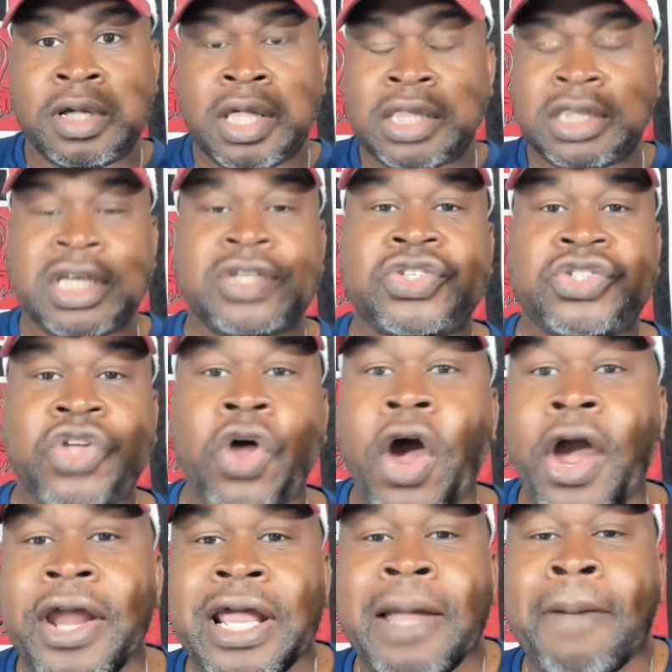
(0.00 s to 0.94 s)
The
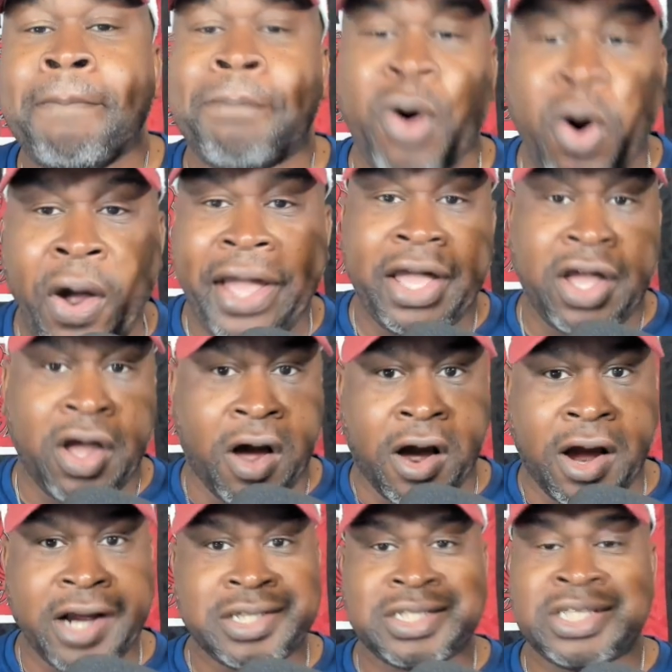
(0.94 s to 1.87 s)
starting point
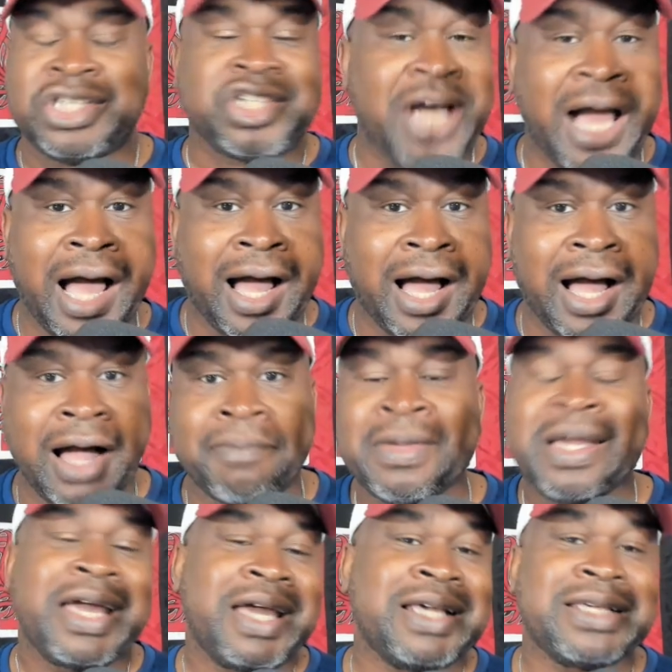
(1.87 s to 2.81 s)
guard's job
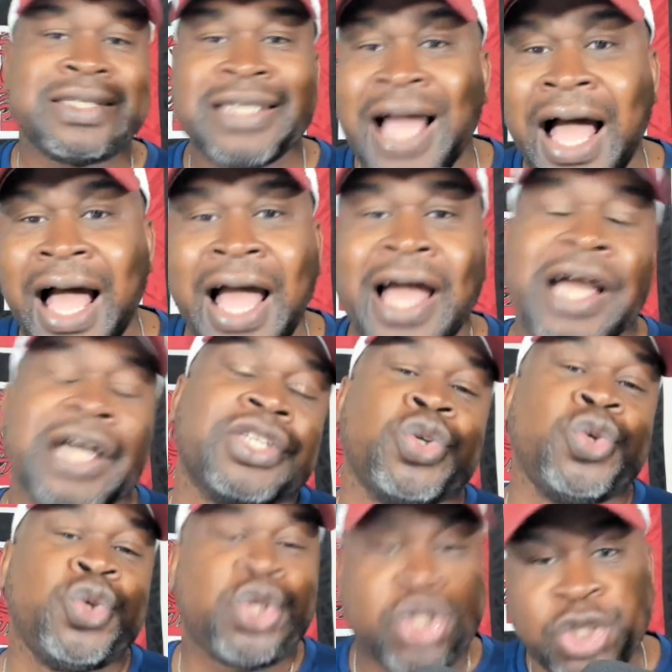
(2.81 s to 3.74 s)
is not
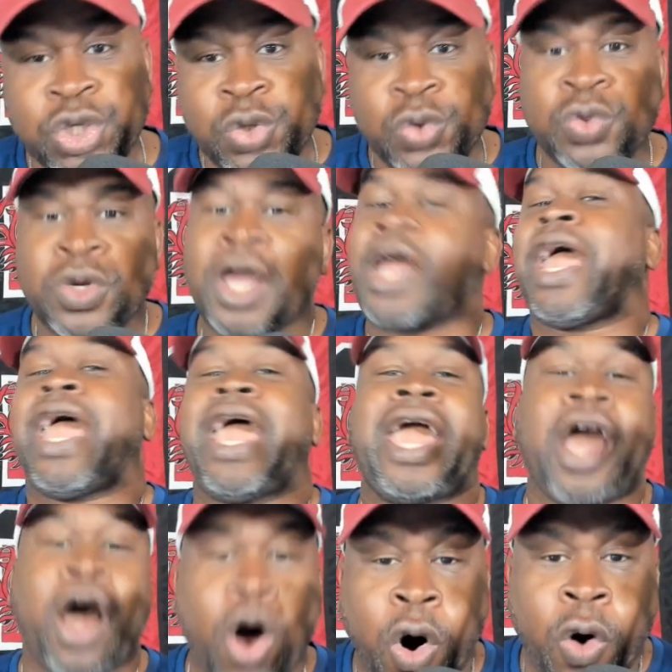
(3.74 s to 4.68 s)
to shoot
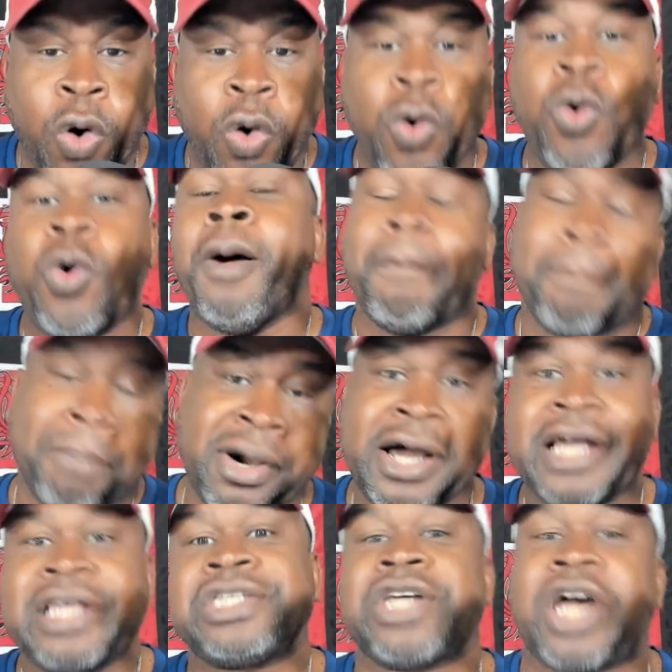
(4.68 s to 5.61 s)
a whole
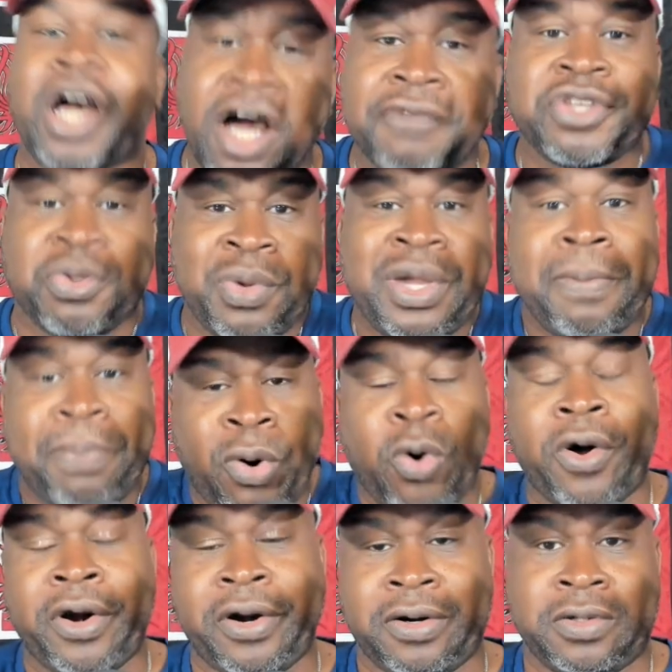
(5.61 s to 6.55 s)
bunch of three
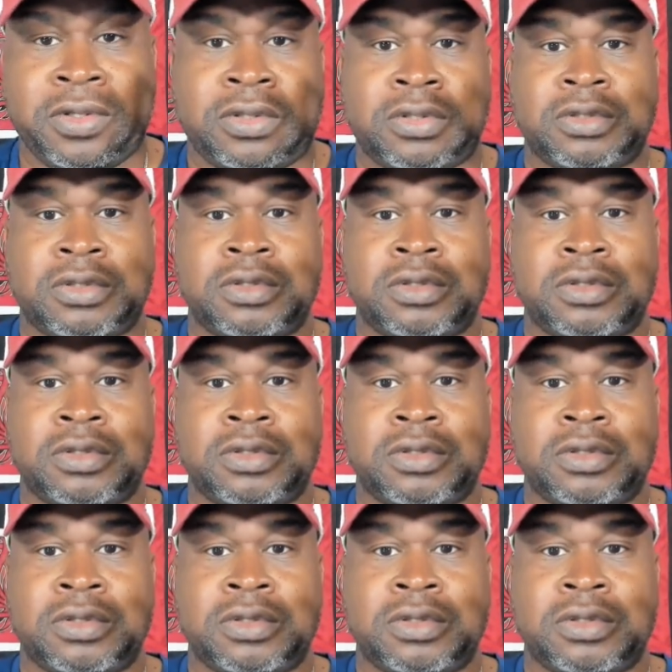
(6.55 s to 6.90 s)
pointers